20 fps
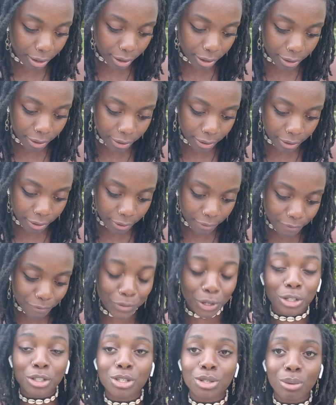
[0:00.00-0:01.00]
in
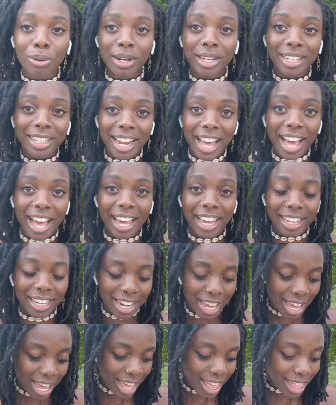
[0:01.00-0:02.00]
verse 29,
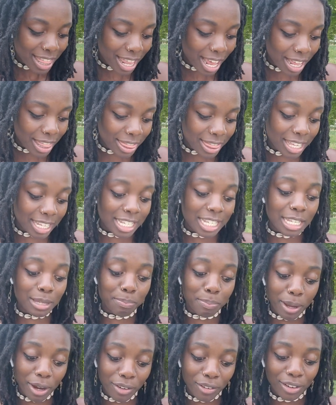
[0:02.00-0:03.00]
the
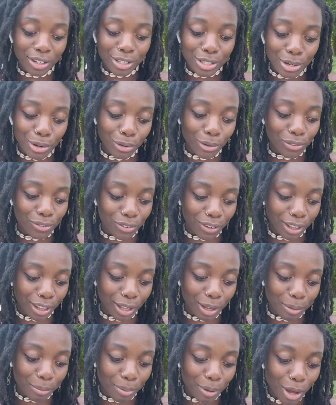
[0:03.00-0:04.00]
Spirit told
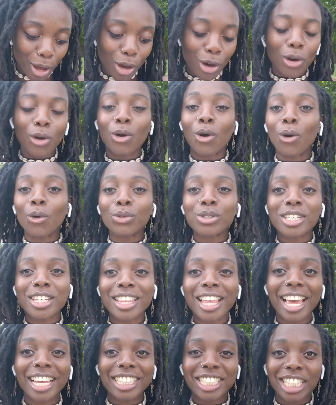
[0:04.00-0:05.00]
Philip, go to
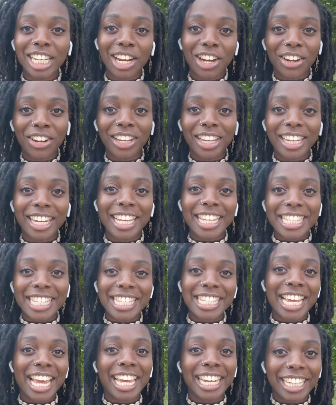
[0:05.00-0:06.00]
that chariot and
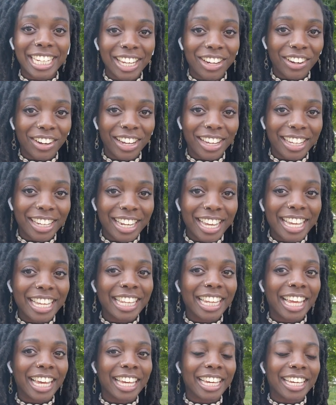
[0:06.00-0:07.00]
stand near it.
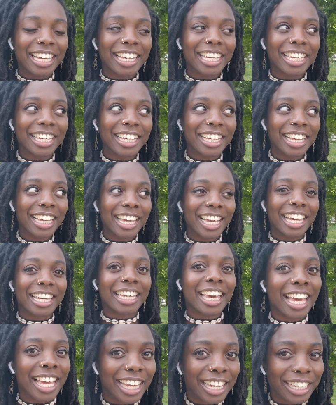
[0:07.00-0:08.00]
Like,
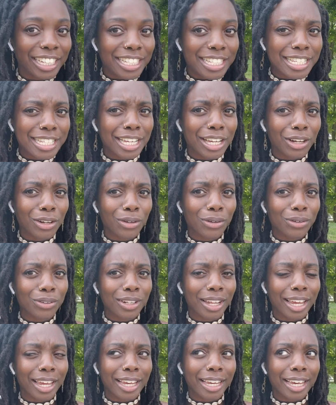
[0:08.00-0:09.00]
again, still
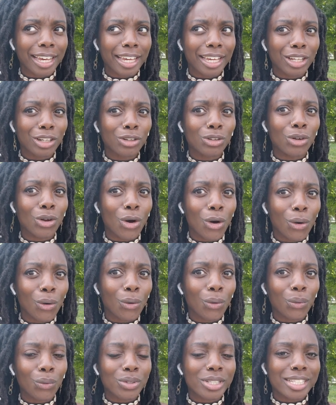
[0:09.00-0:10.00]
like
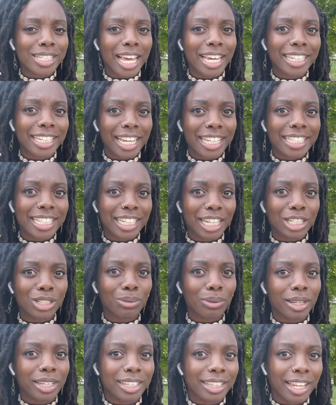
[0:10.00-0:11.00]
no set destination
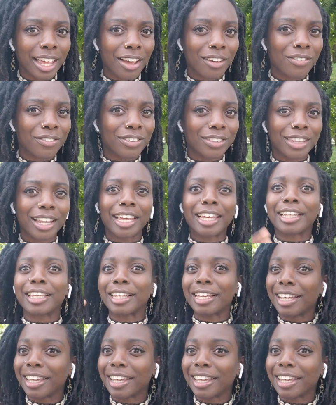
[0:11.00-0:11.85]
when he left. Like